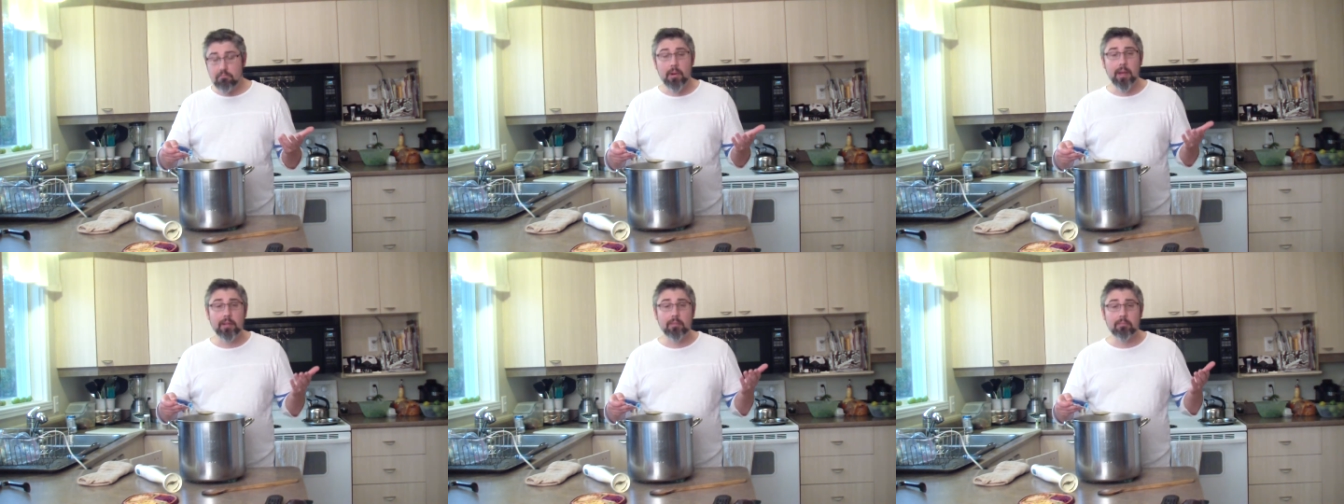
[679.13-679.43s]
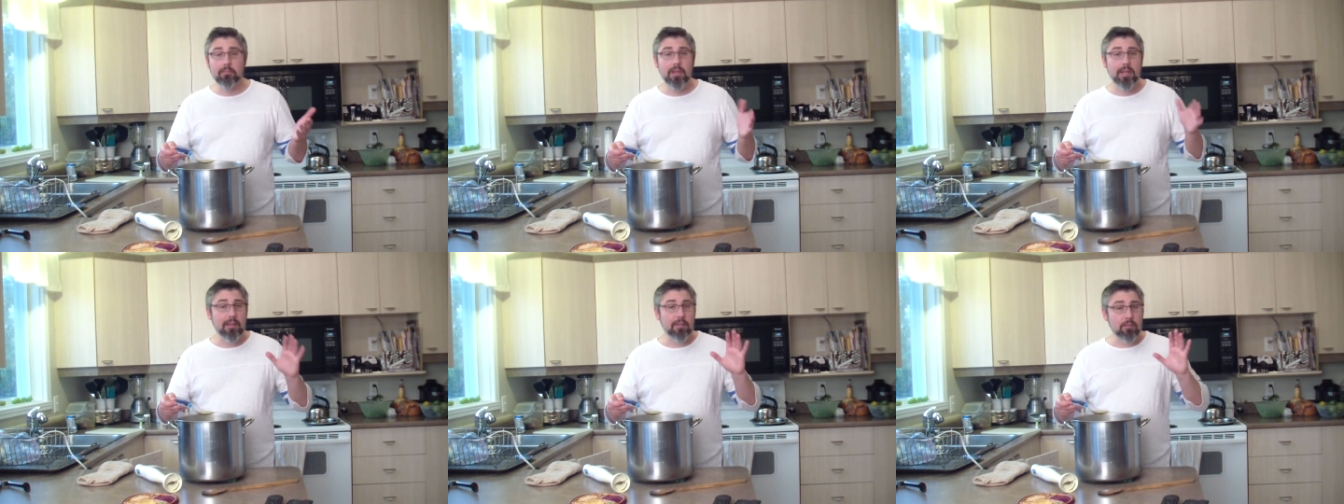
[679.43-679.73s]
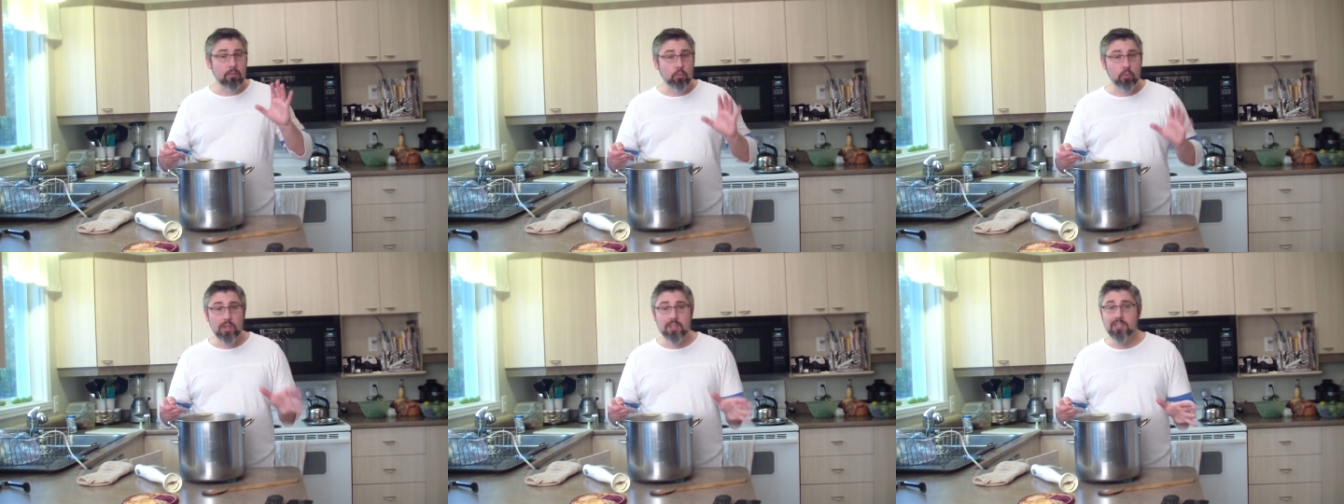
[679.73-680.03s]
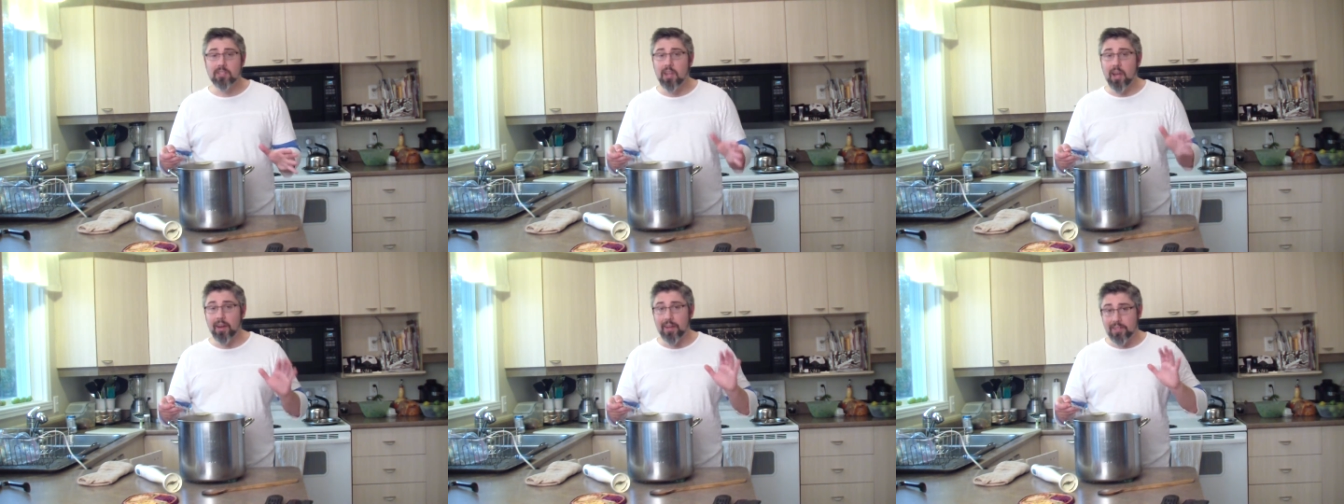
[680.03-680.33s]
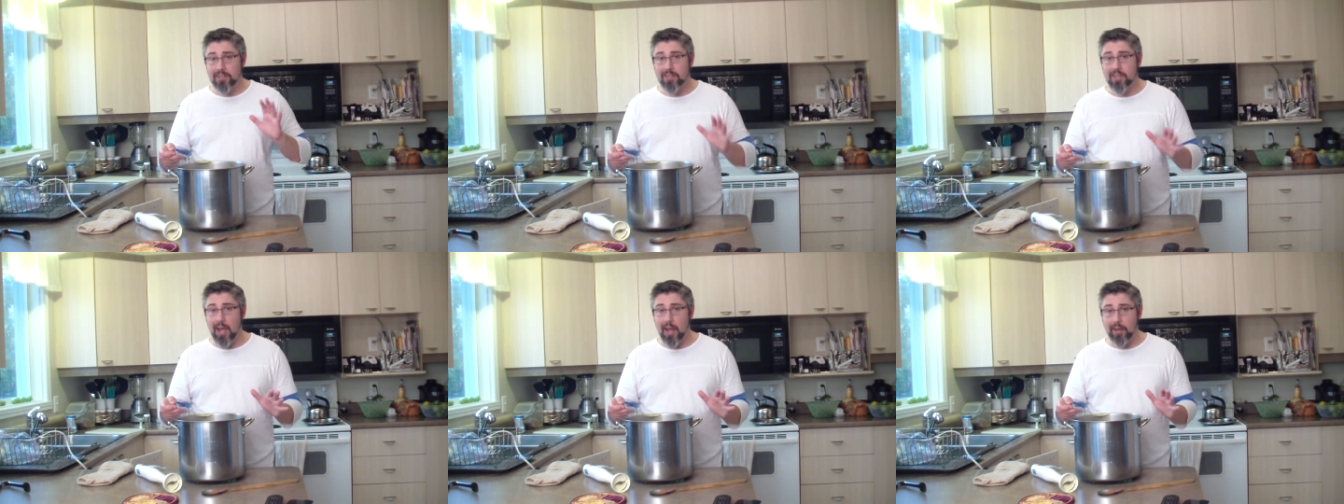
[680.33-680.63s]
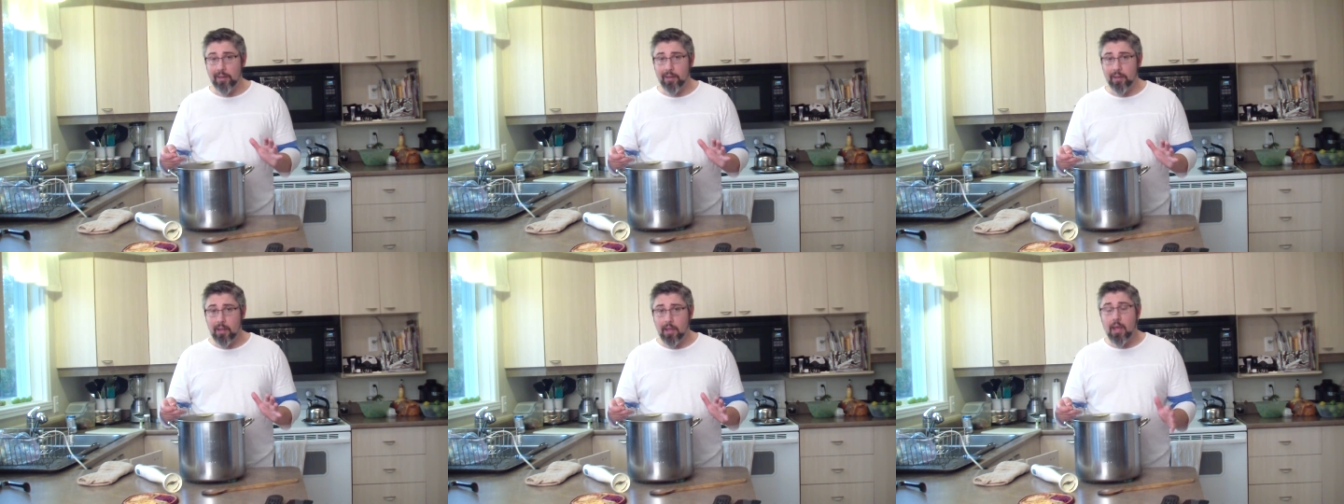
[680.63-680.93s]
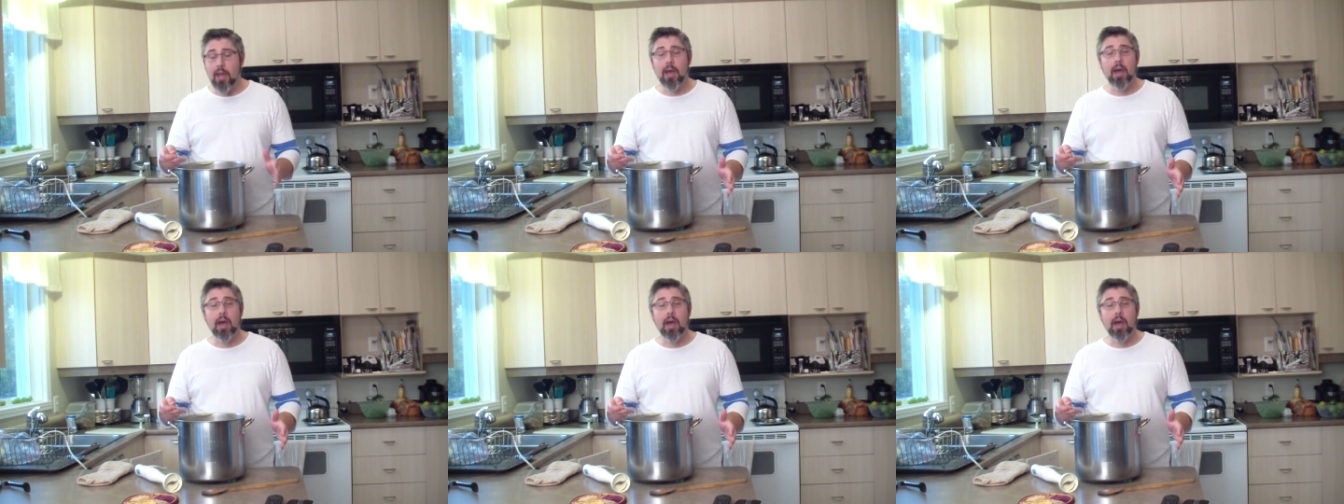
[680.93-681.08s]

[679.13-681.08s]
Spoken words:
but what's done is done.